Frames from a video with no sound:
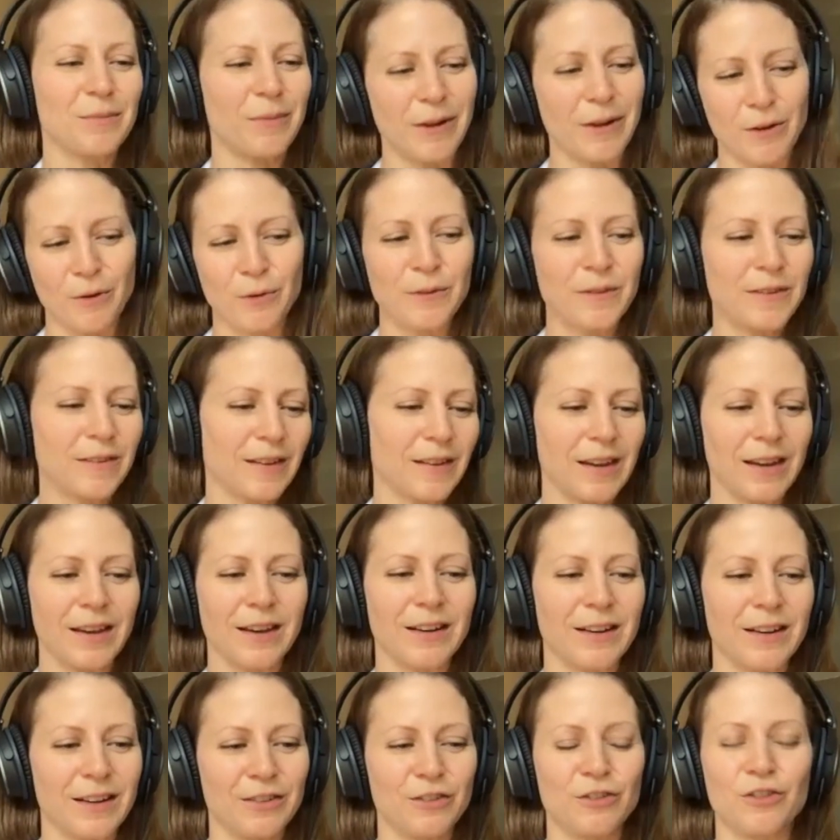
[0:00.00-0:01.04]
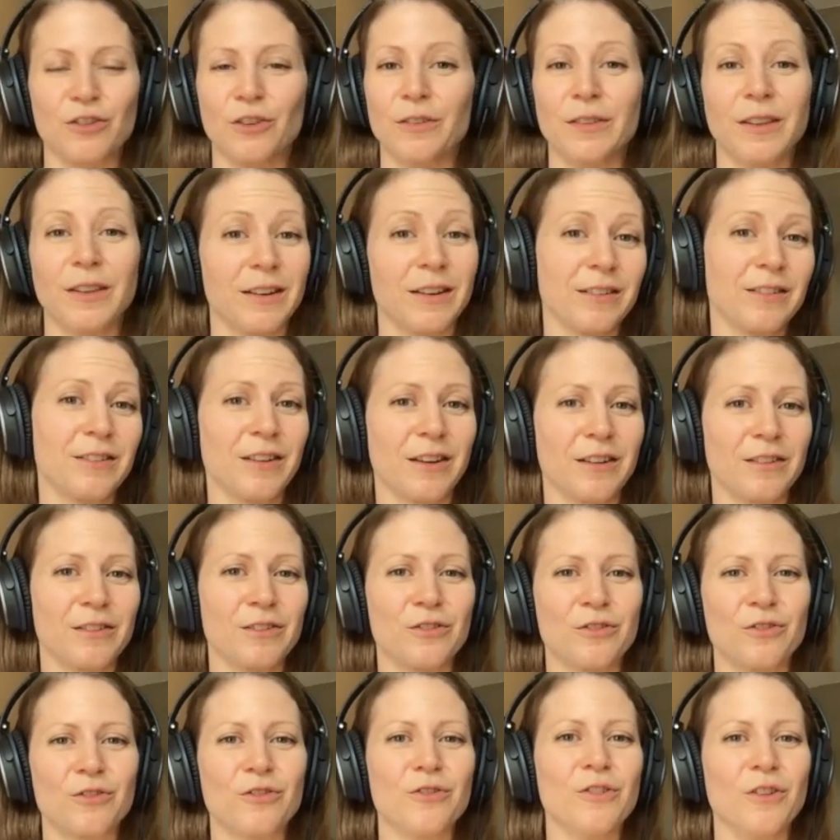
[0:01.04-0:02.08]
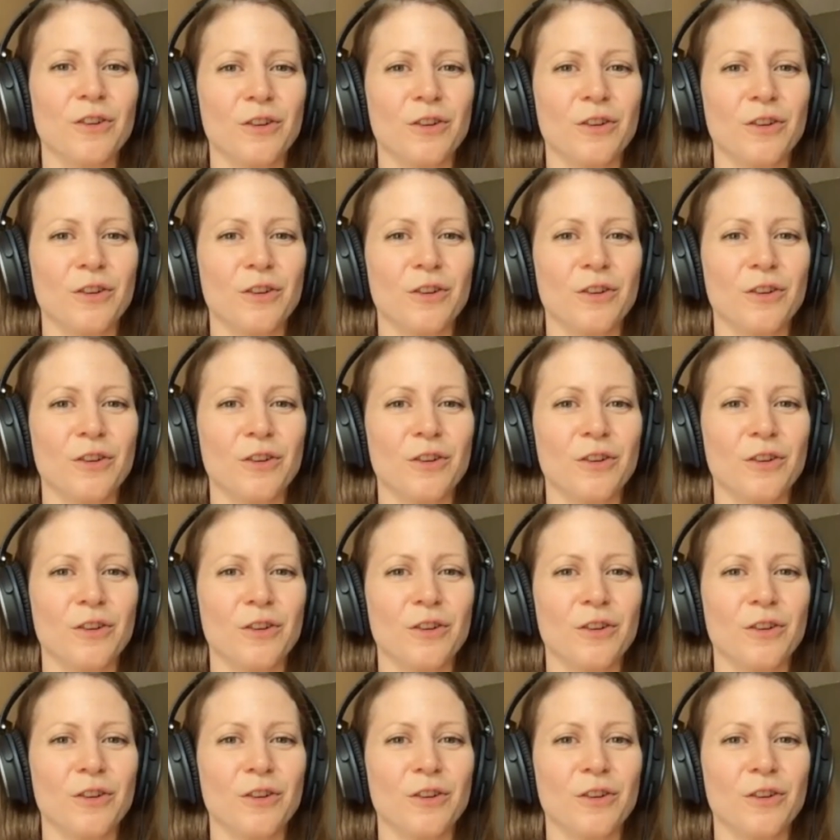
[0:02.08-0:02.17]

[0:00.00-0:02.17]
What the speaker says: my own scan and showed that it does,